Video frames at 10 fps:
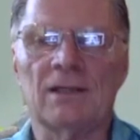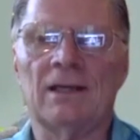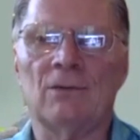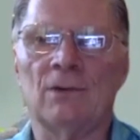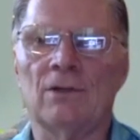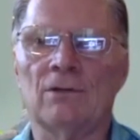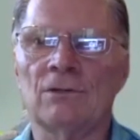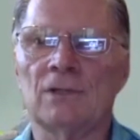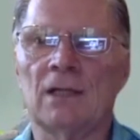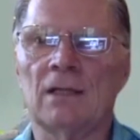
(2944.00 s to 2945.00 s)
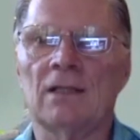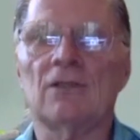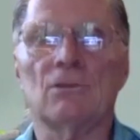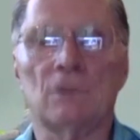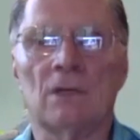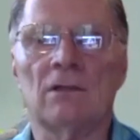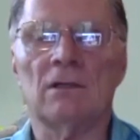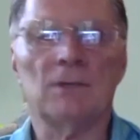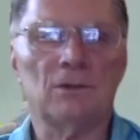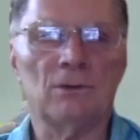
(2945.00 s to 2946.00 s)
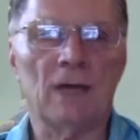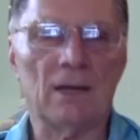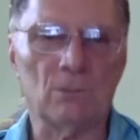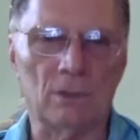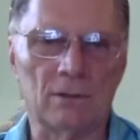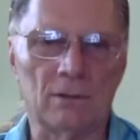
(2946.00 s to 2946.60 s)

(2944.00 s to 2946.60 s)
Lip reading: get one of those, and then don't tell anybody you had one.